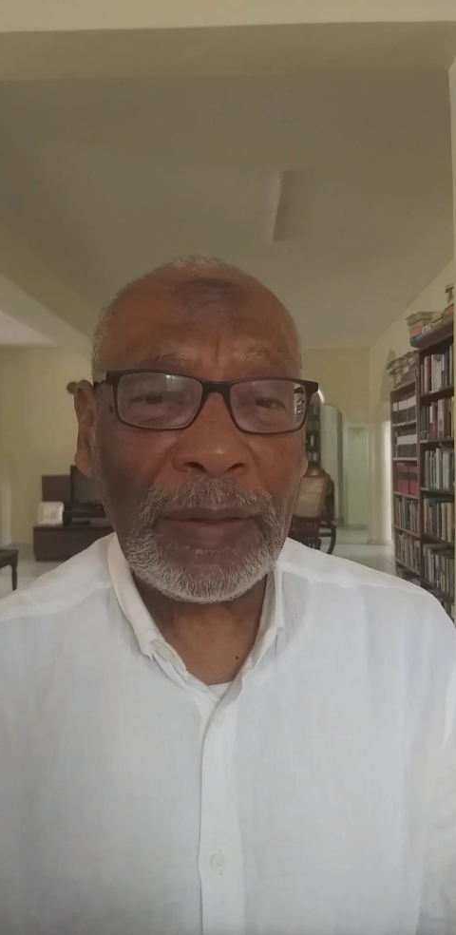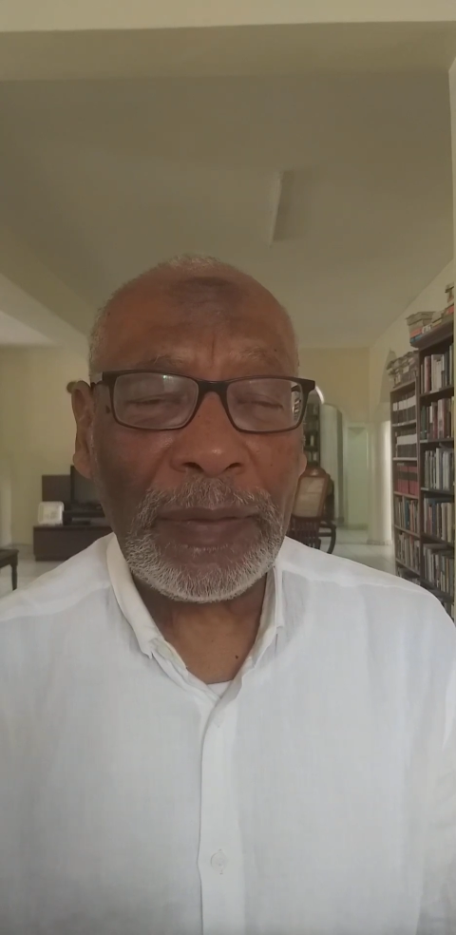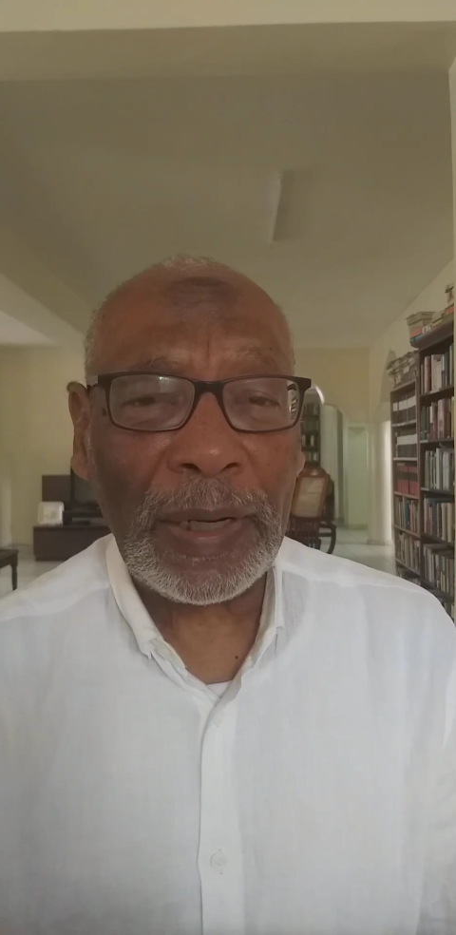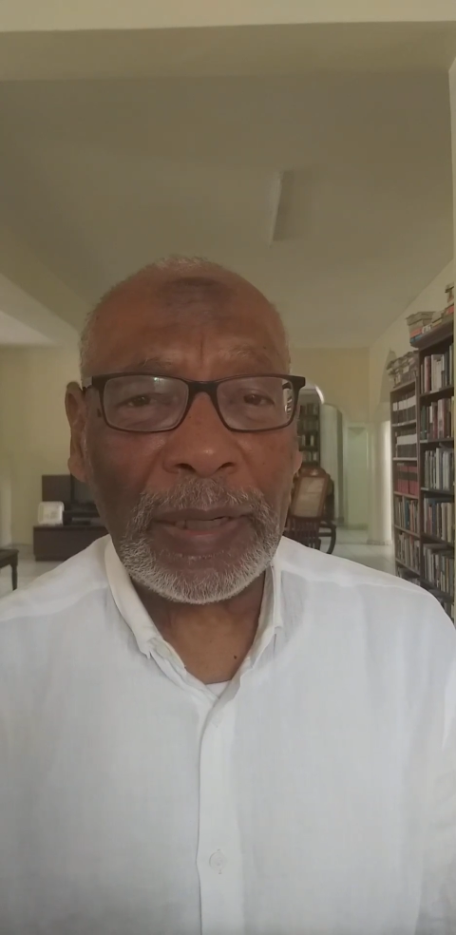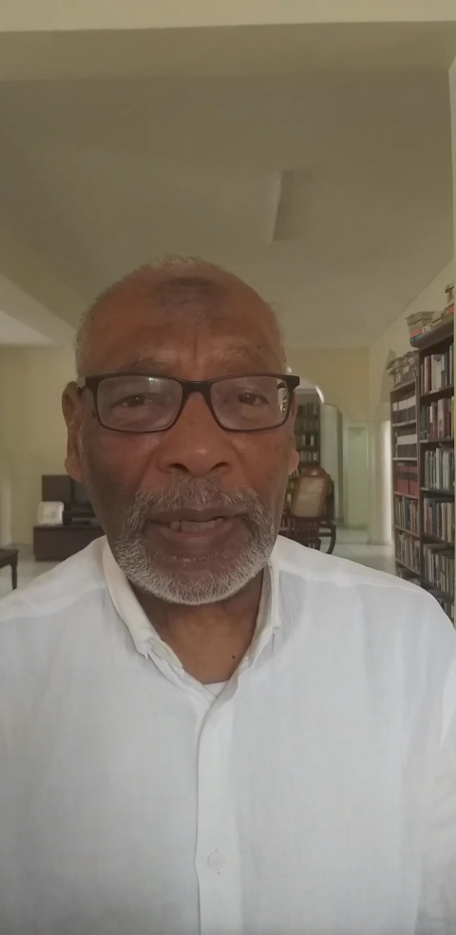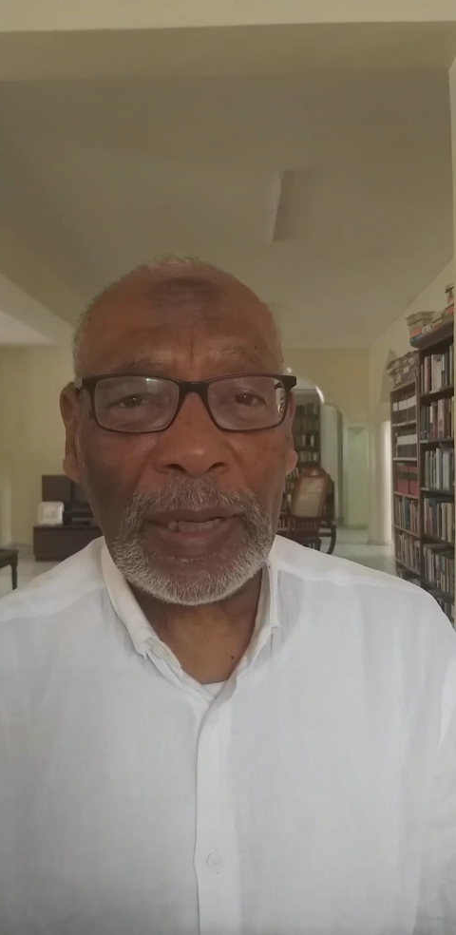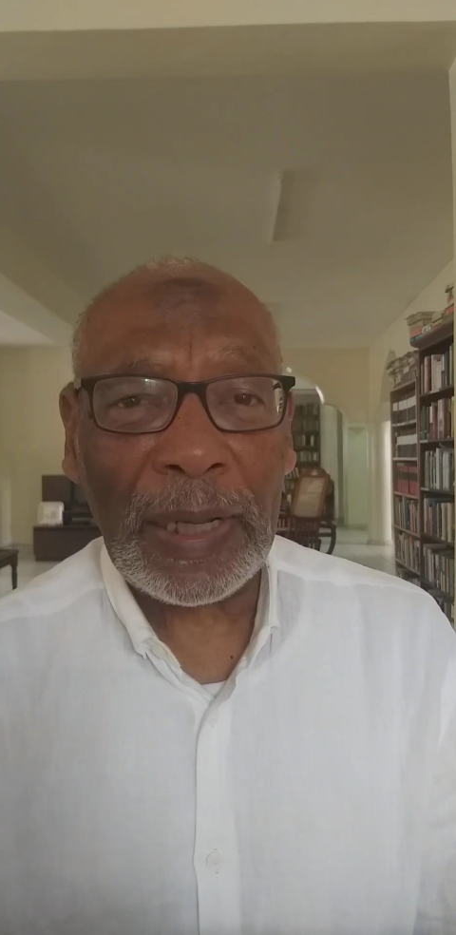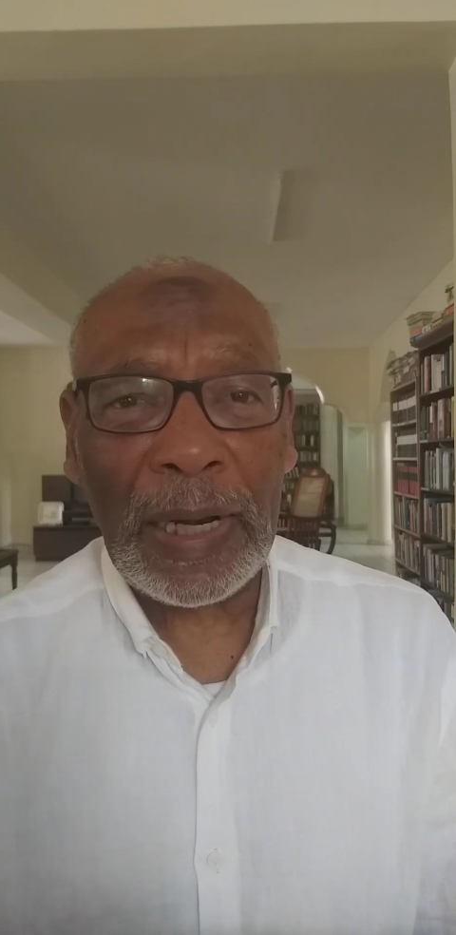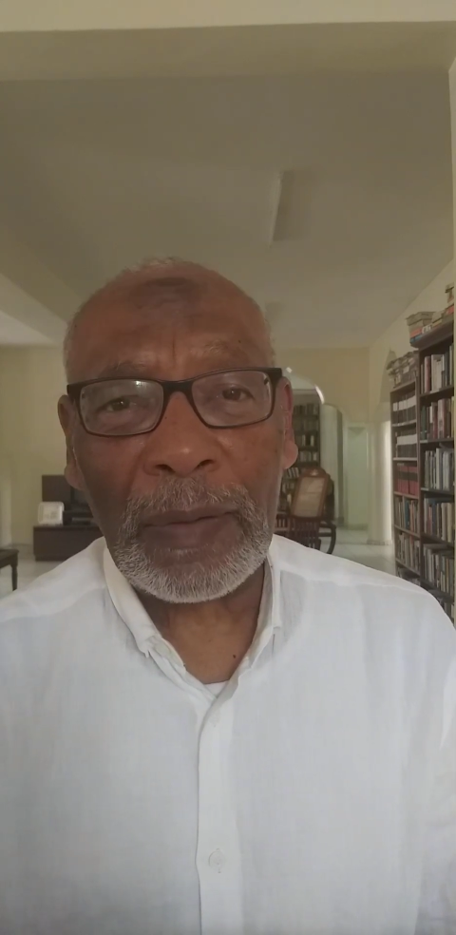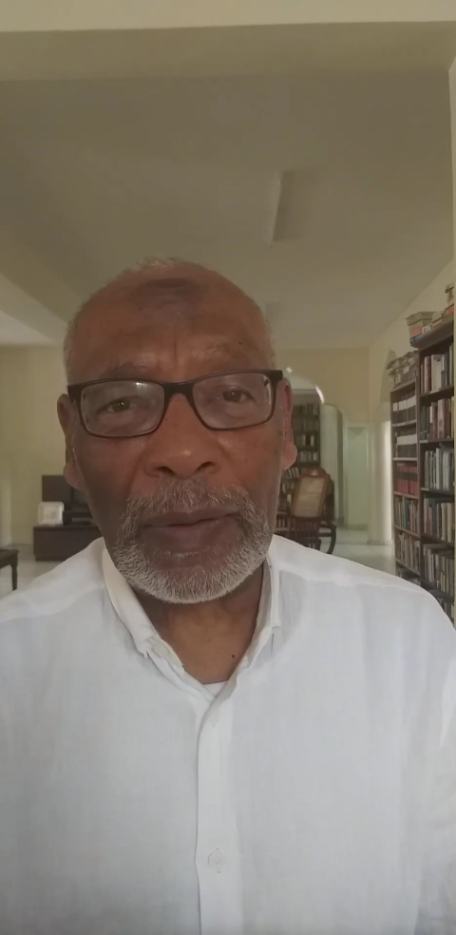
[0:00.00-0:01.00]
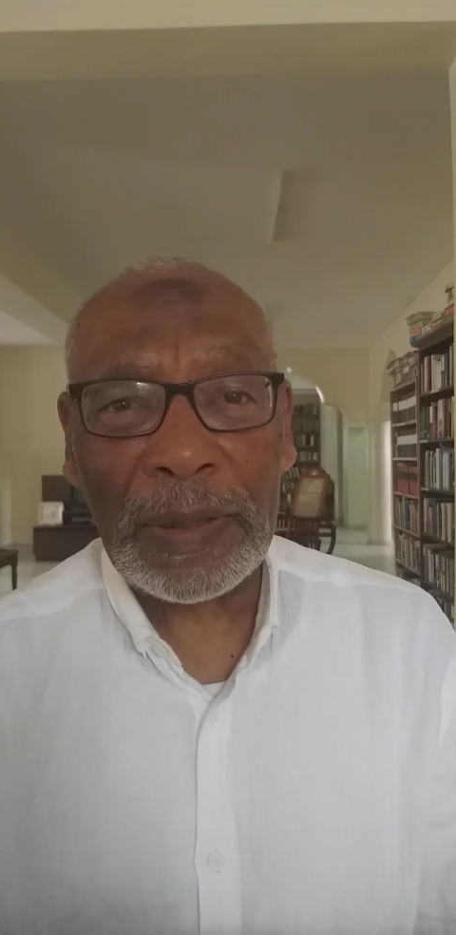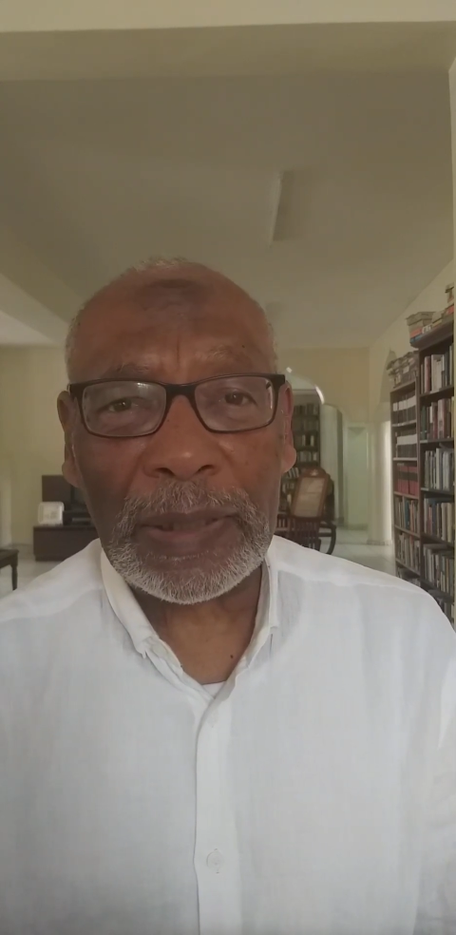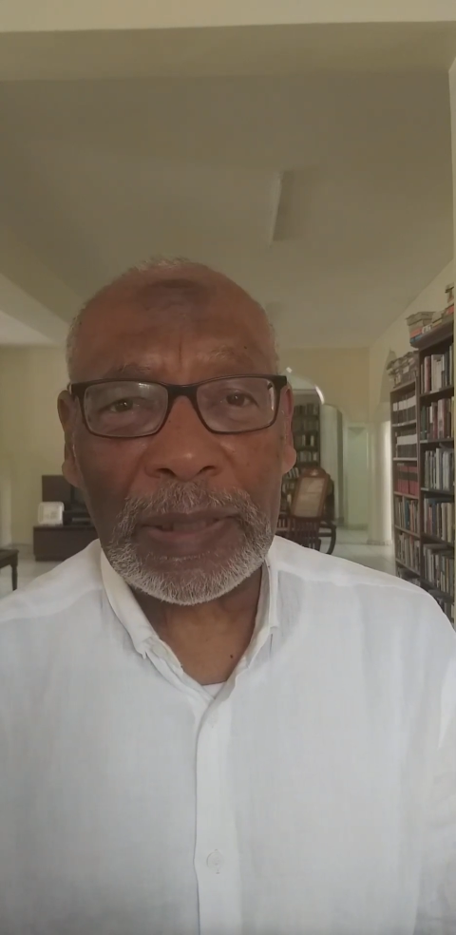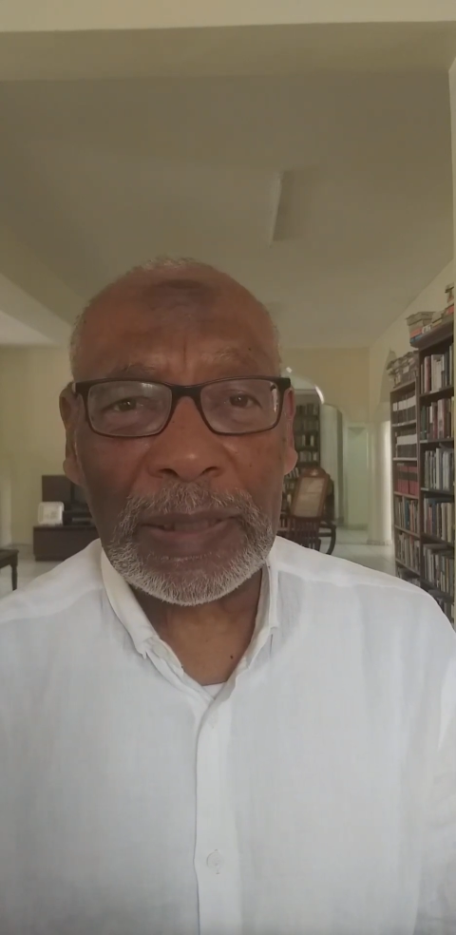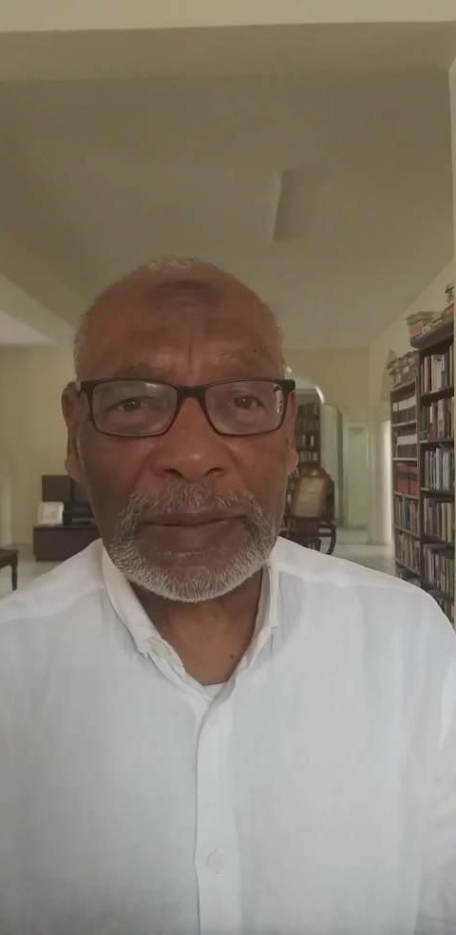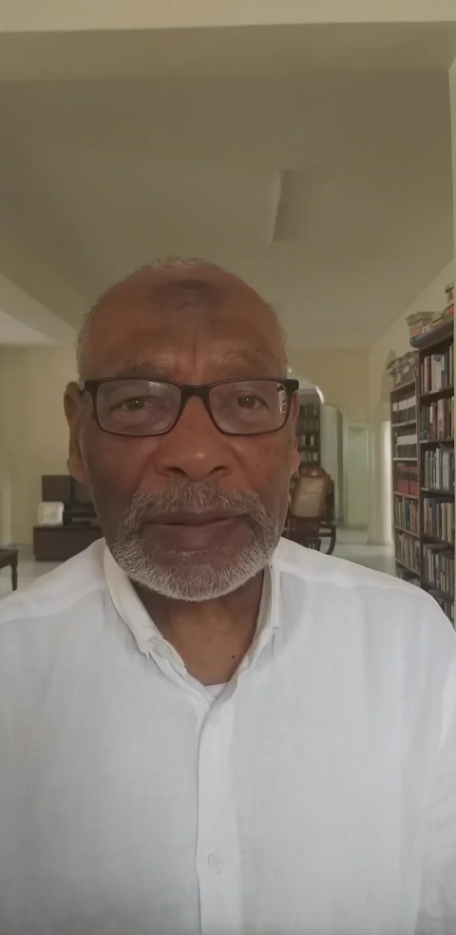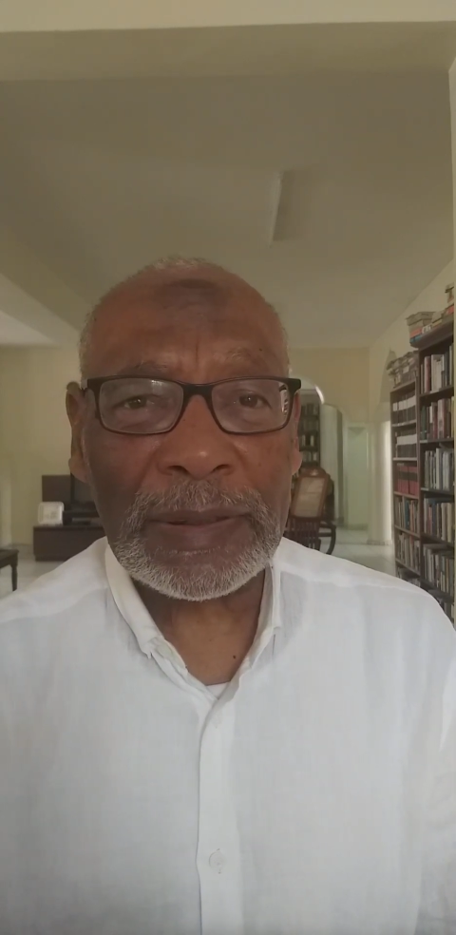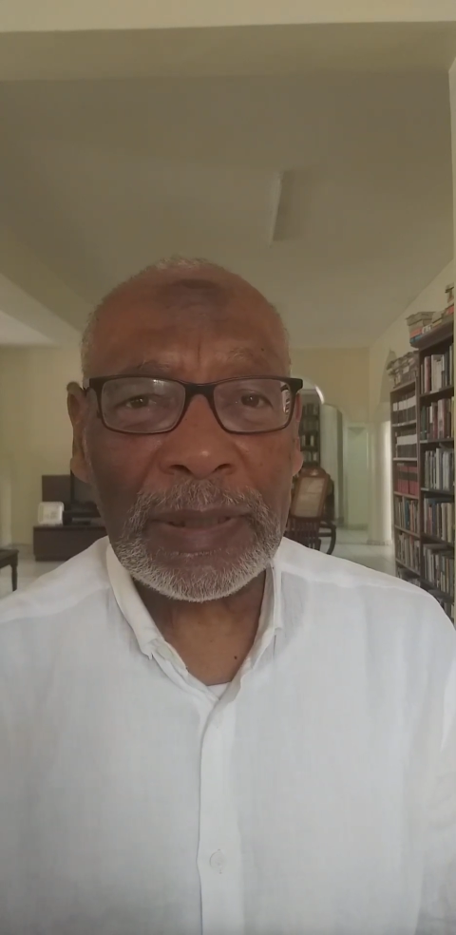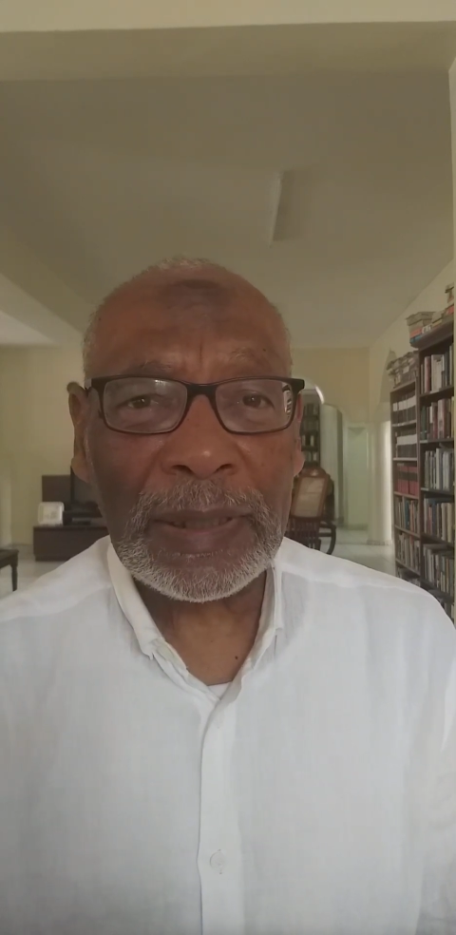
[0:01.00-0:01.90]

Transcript: than a language that has